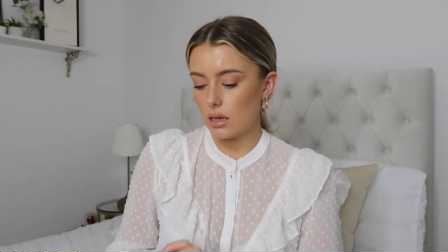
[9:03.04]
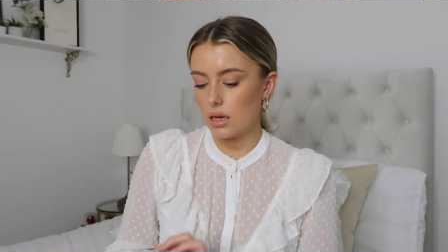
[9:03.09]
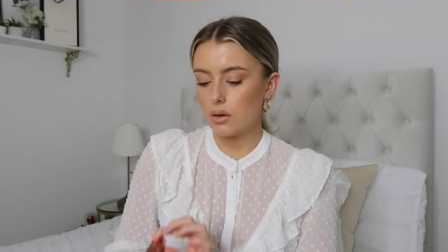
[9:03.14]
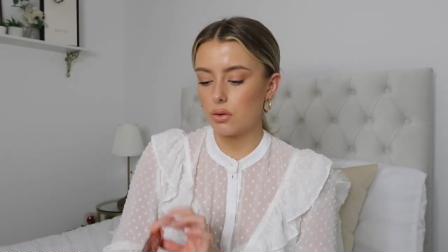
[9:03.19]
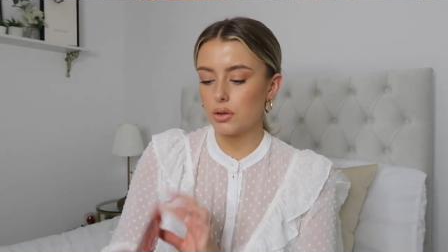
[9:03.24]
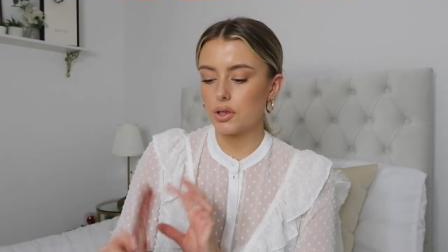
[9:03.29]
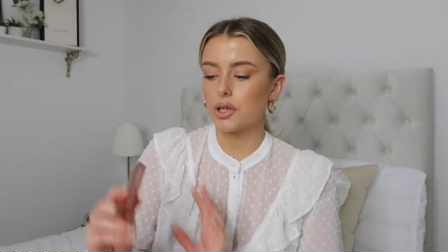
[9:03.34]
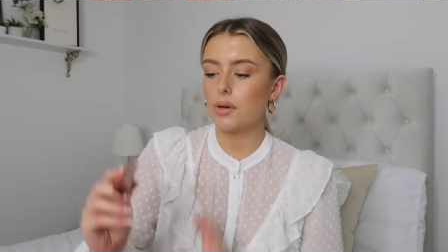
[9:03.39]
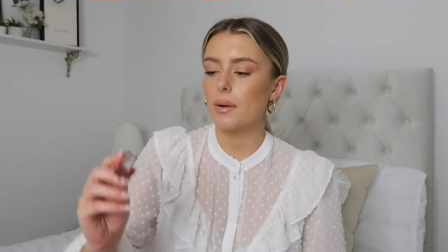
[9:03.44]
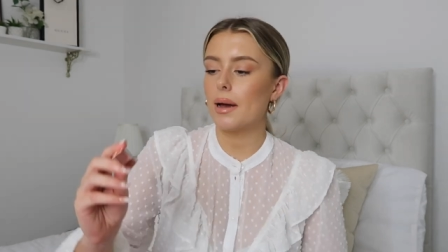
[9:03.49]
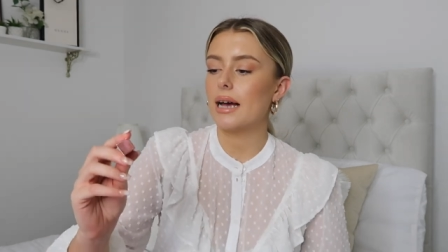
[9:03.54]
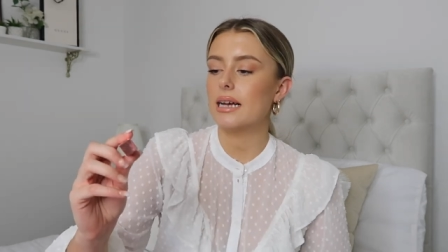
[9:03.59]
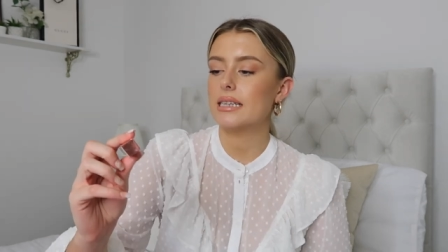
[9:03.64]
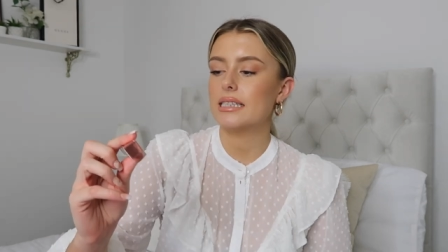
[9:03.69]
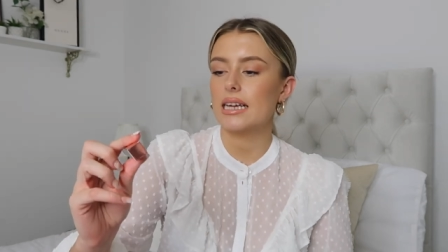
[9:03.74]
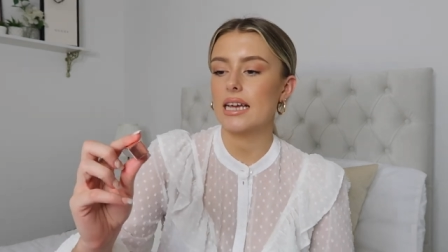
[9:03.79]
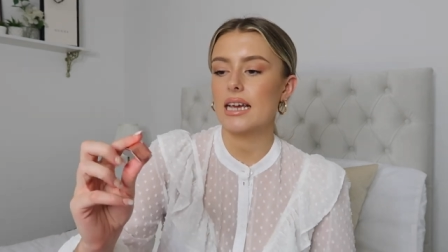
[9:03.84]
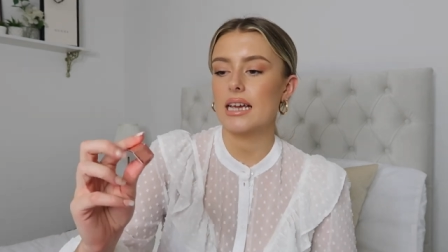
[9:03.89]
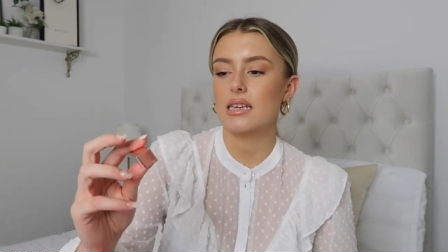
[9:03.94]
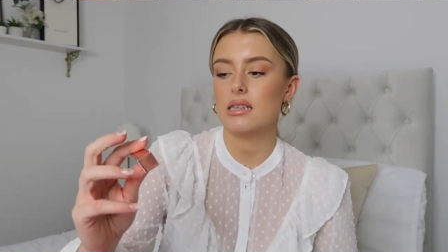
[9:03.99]
They also had
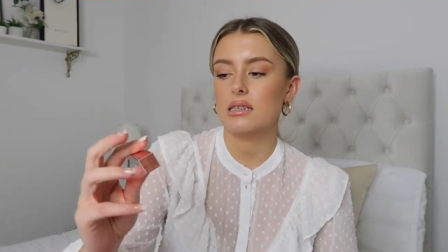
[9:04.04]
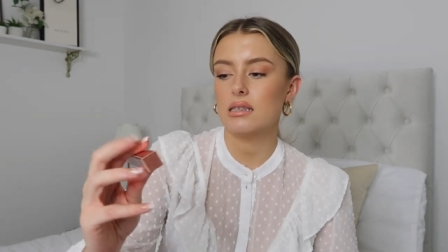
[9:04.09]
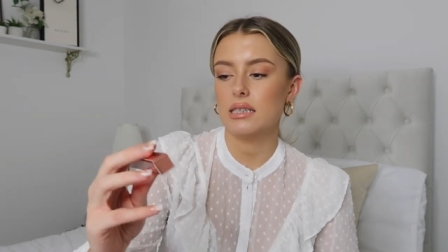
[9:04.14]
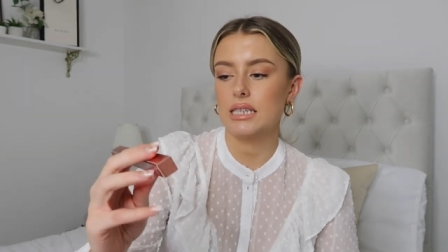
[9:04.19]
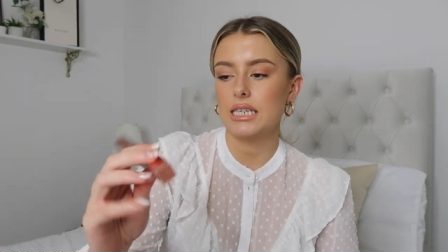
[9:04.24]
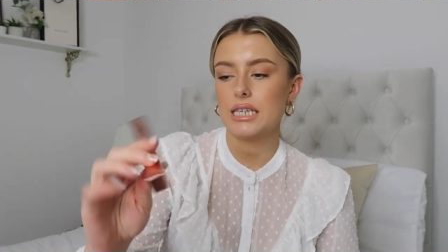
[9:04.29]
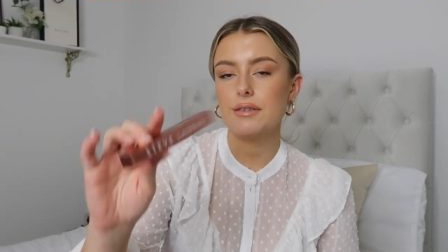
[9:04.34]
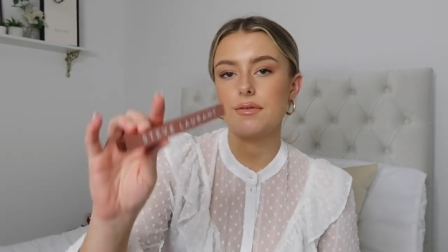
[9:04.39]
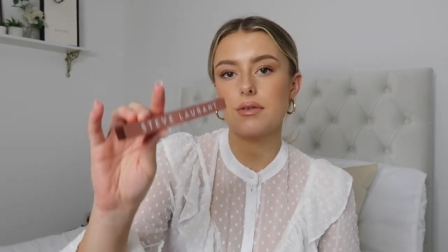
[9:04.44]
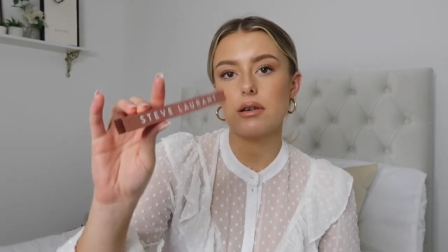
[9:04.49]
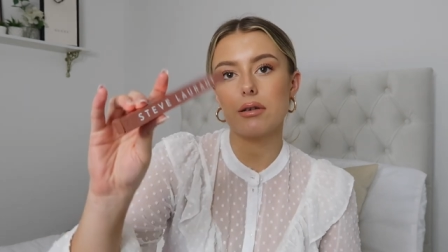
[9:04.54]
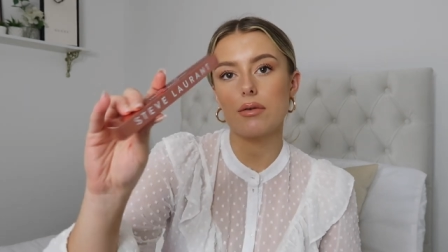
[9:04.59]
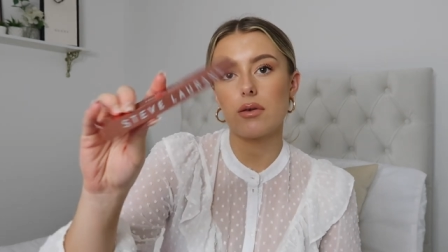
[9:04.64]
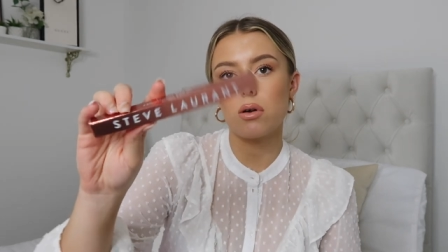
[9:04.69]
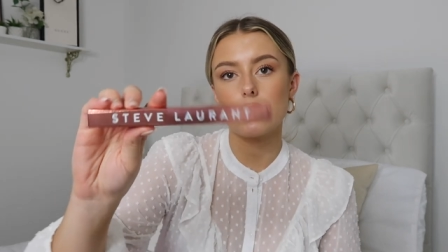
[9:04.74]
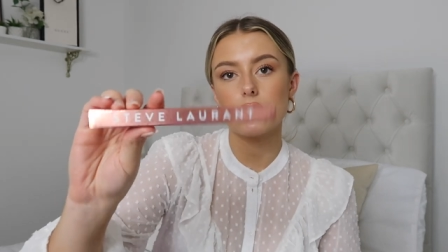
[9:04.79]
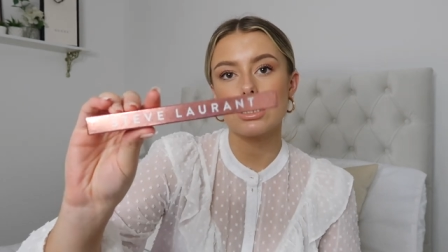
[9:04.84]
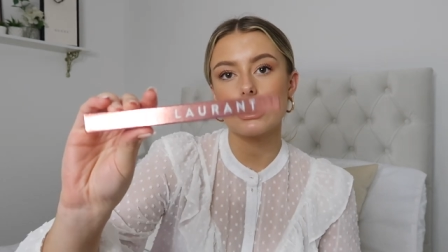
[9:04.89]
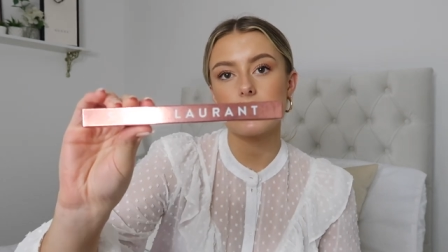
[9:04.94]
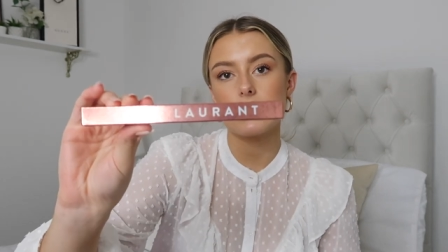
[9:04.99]
a Steve
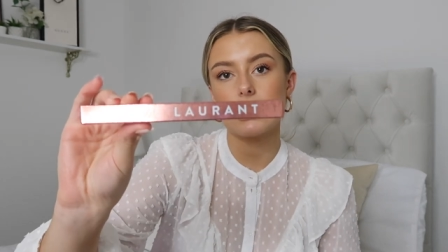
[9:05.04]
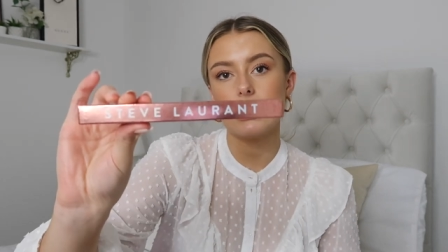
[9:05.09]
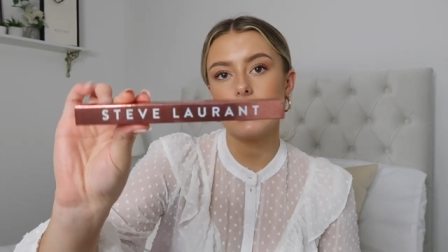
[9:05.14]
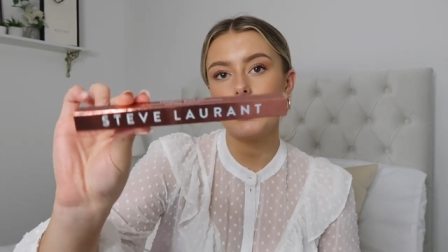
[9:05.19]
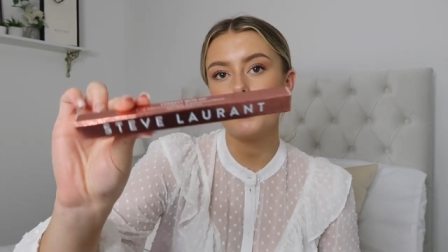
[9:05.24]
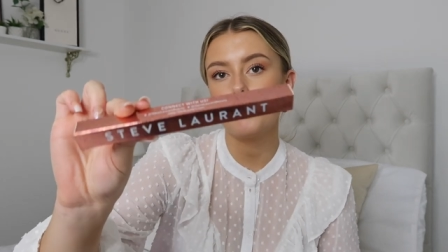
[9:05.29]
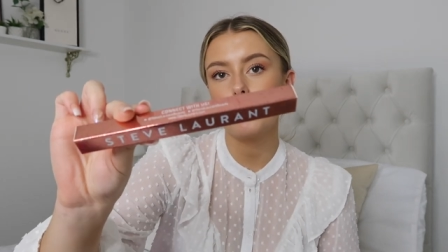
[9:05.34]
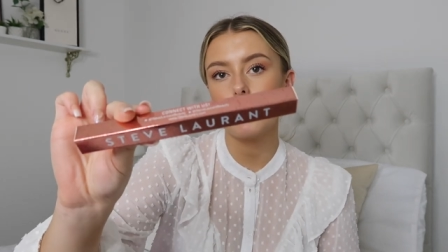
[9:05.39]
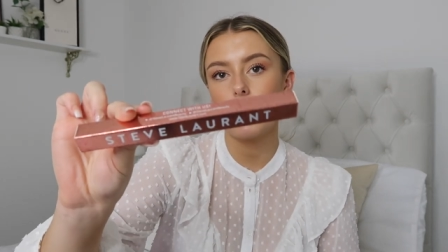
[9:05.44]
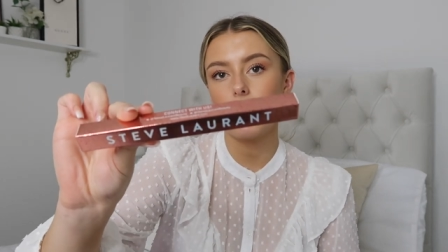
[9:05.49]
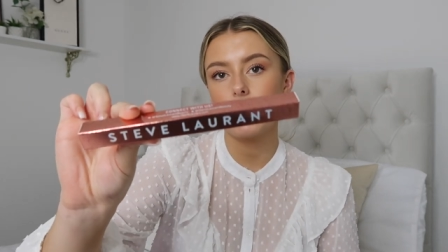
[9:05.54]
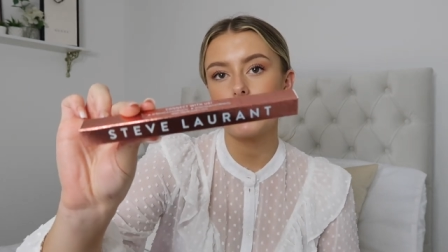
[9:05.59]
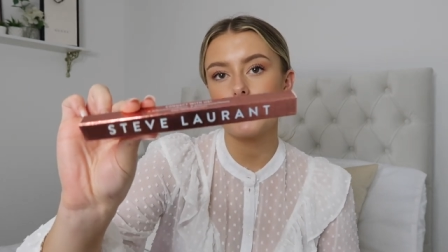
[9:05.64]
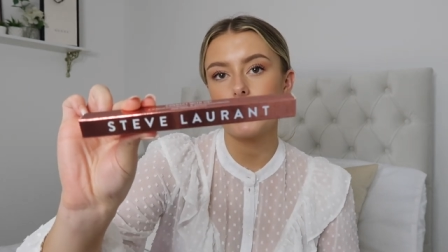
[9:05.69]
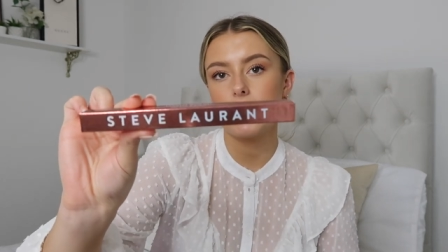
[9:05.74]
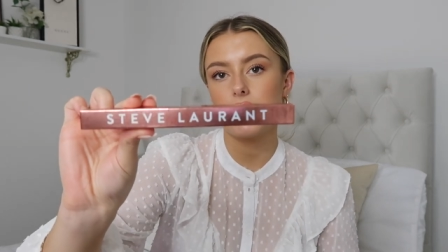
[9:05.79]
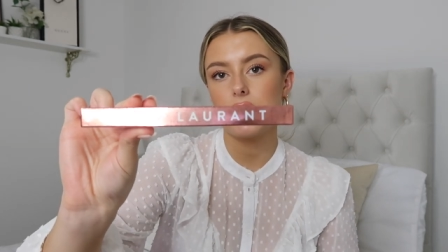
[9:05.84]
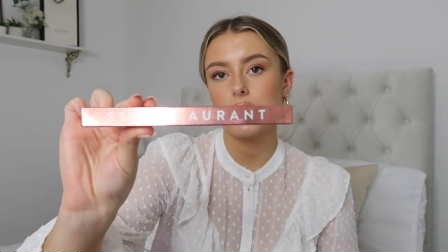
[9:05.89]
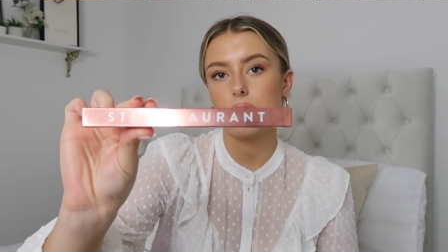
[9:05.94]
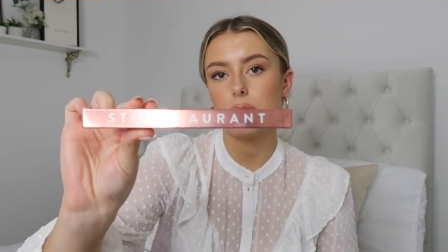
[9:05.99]
Laurent lip
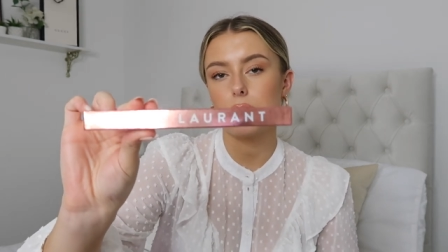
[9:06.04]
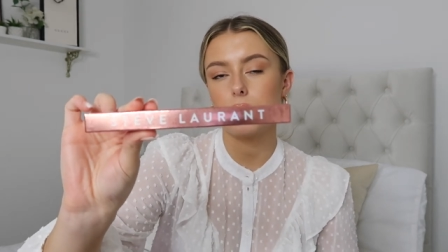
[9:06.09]
liner,